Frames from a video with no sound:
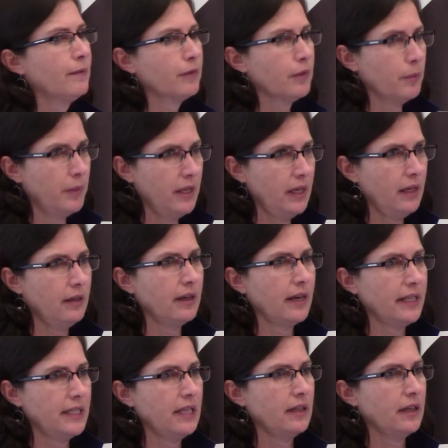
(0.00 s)
from the
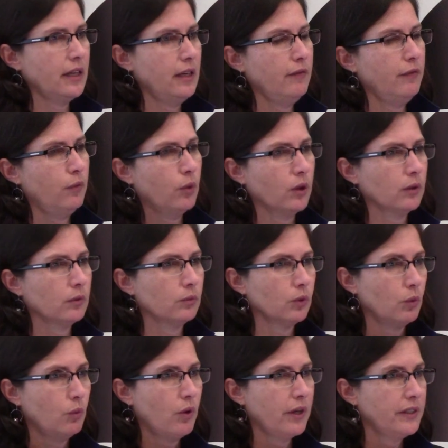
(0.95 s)
1994
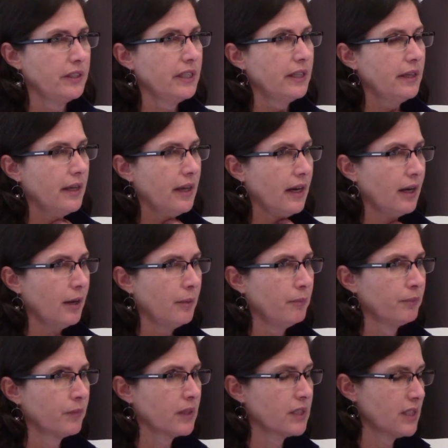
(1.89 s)

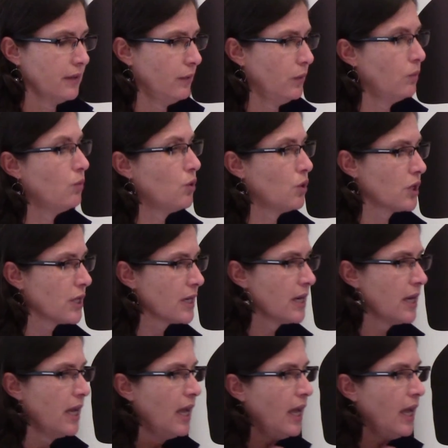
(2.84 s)
Rwandan Civil War.